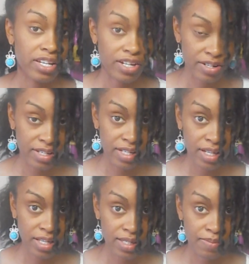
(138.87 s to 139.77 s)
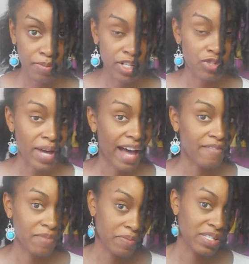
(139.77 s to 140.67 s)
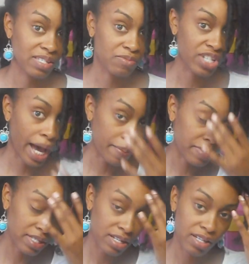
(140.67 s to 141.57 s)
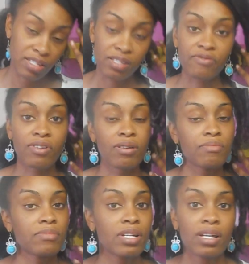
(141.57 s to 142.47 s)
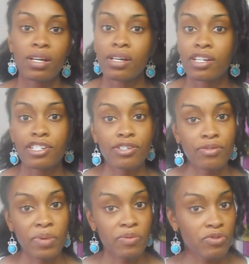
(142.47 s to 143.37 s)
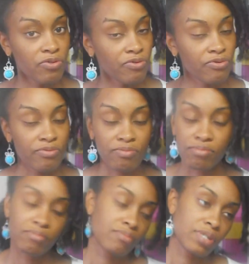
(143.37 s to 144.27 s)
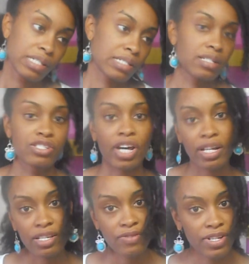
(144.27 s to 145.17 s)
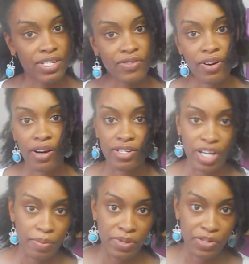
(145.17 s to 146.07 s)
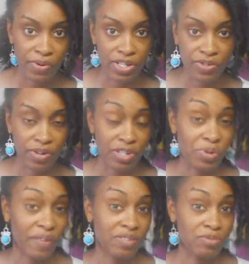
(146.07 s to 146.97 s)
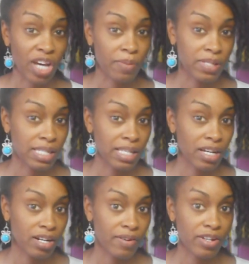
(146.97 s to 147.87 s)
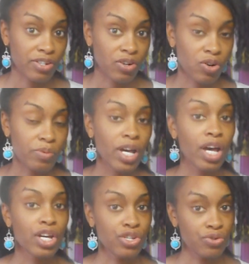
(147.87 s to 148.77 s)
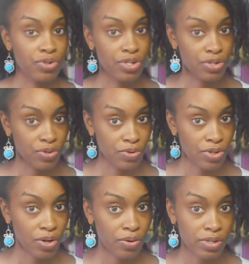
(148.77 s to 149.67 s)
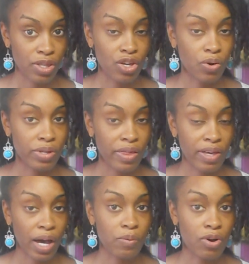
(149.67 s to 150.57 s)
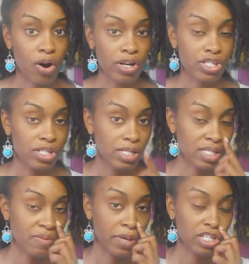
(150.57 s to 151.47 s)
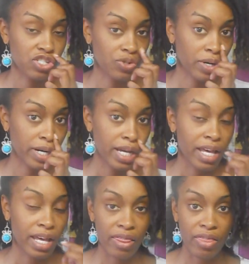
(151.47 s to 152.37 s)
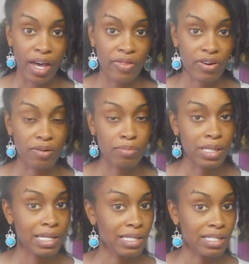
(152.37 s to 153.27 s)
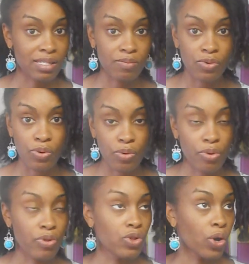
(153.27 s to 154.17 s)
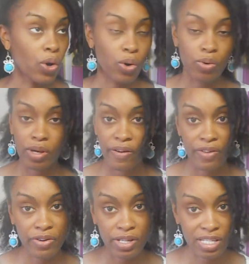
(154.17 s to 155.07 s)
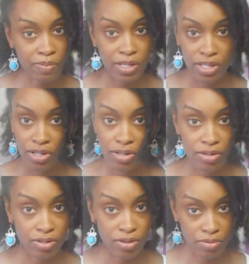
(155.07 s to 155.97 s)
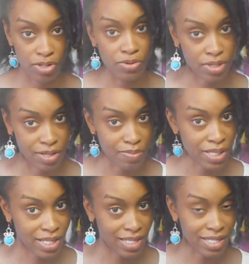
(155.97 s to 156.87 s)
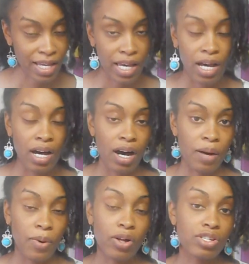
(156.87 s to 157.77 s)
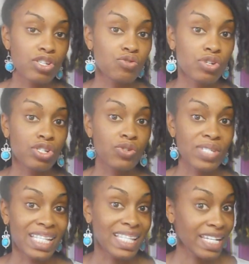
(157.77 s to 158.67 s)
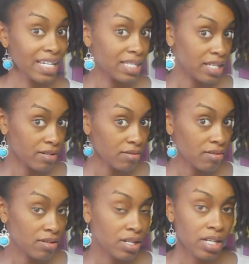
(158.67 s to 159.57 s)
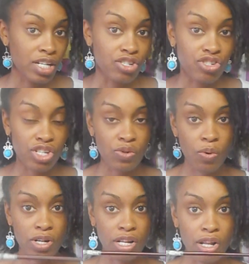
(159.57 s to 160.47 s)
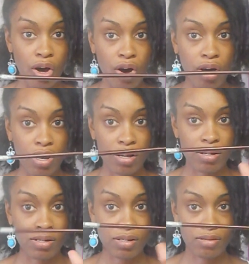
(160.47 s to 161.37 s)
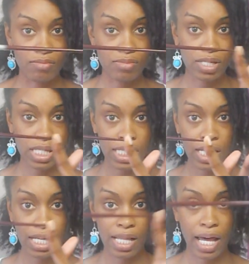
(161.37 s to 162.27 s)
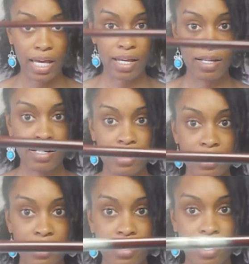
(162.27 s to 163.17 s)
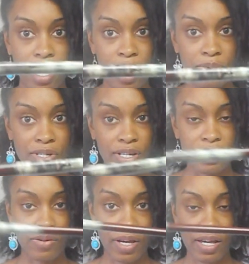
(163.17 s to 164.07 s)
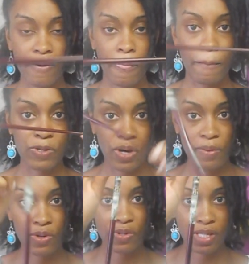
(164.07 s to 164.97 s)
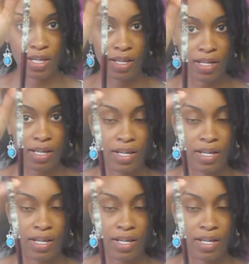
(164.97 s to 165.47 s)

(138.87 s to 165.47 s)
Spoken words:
hair sticks, but you have maybe some chopsticks from, maybe you've eaten at a Chinese restaurant, a Japanese restaurant, and you have some chopsticks laying around your home, you can use those. The only thing I would caution is to make sure that they're completely smooth. If there are any splinters, don't use it, please. Also, you can use a knitting needle. You just want a long stick-like object, okay? So I'm using